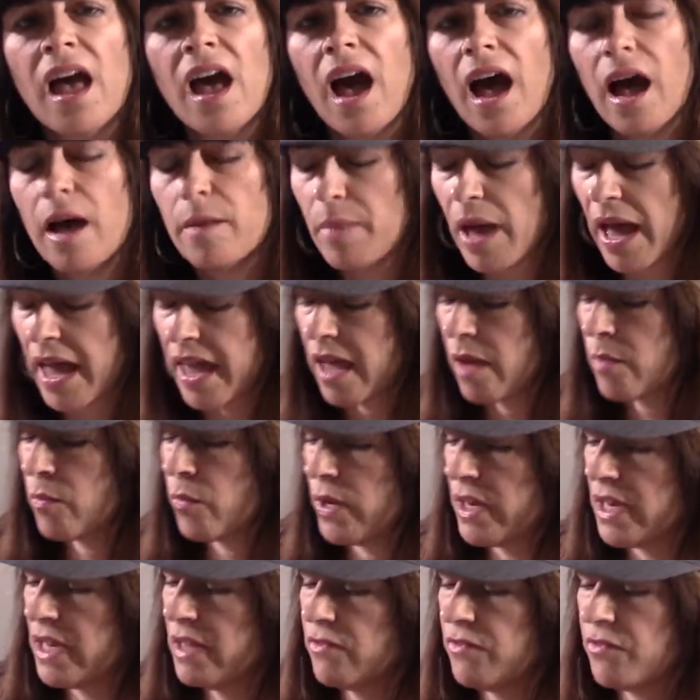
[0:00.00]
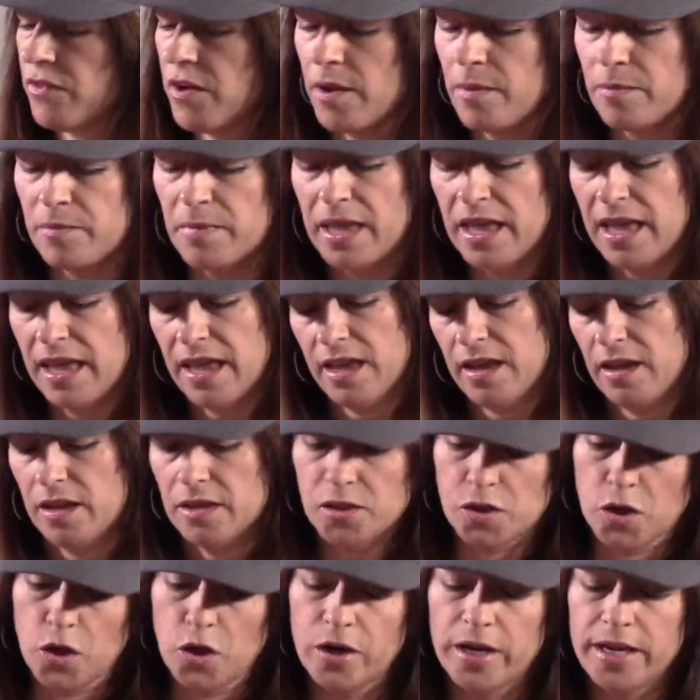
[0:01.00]
I am reading from,
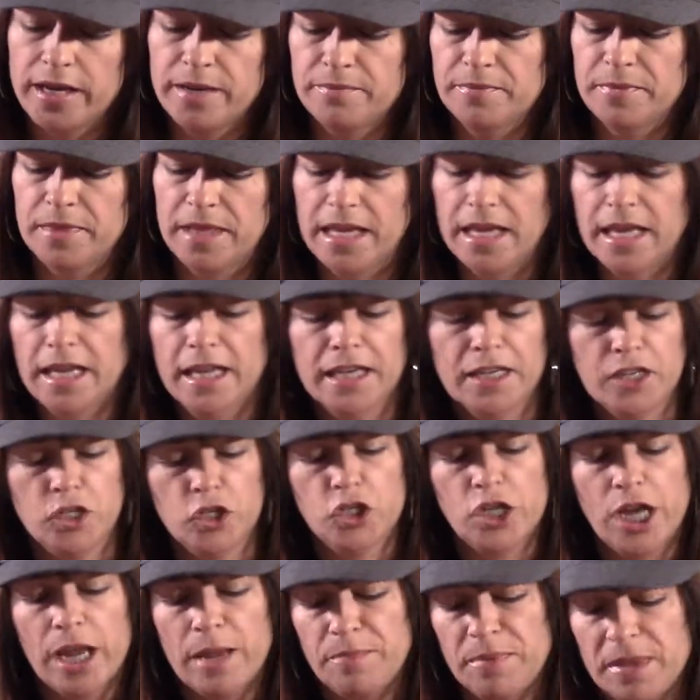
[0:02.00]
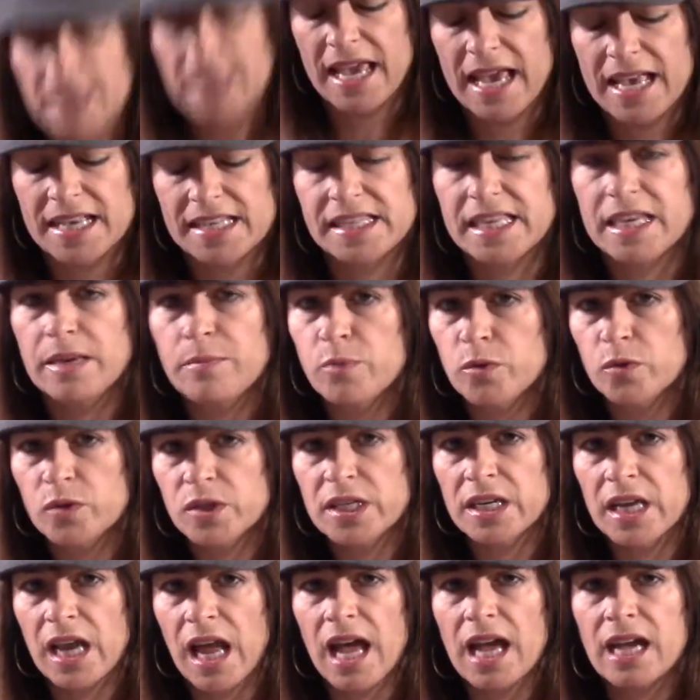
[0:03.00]
the JPS Hebrew
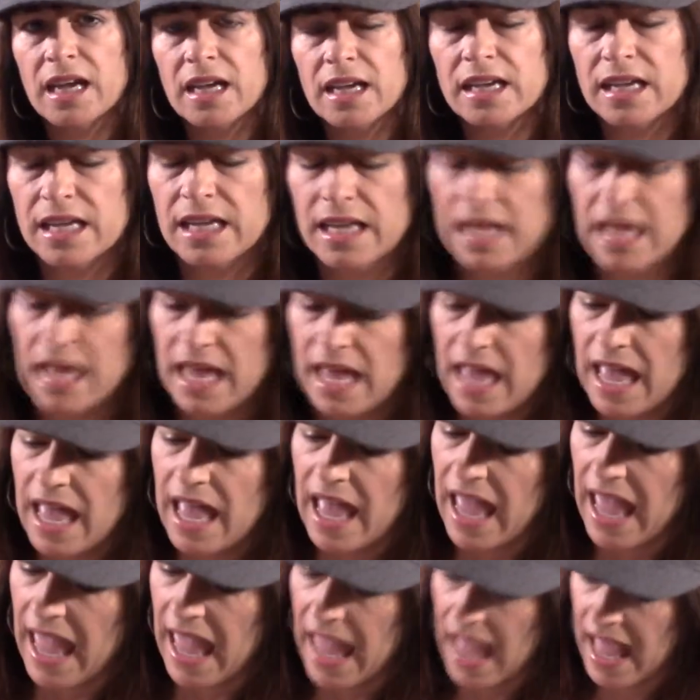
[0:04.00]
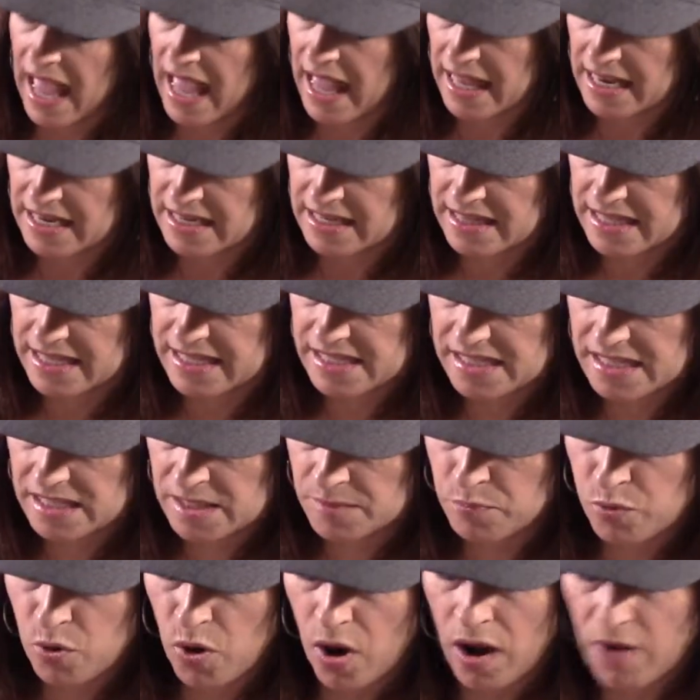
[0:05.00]
Tanakh. And this is
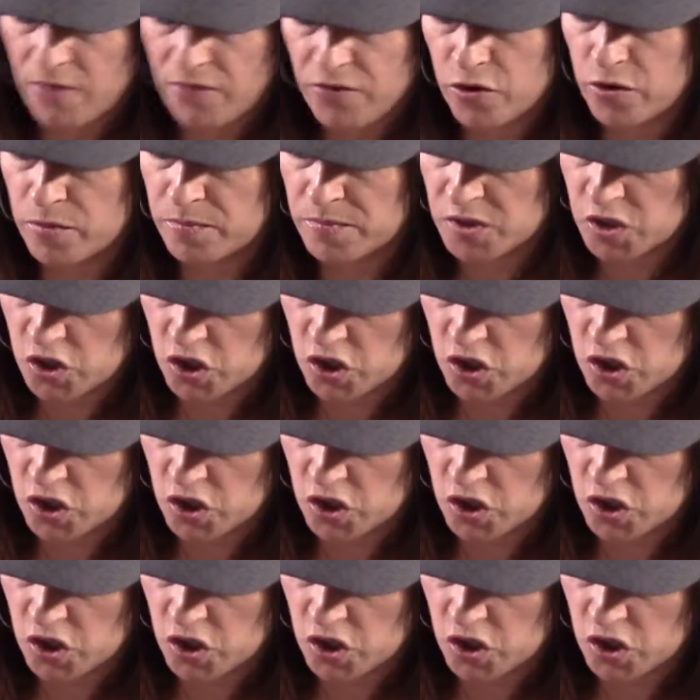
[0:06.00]
Proverbs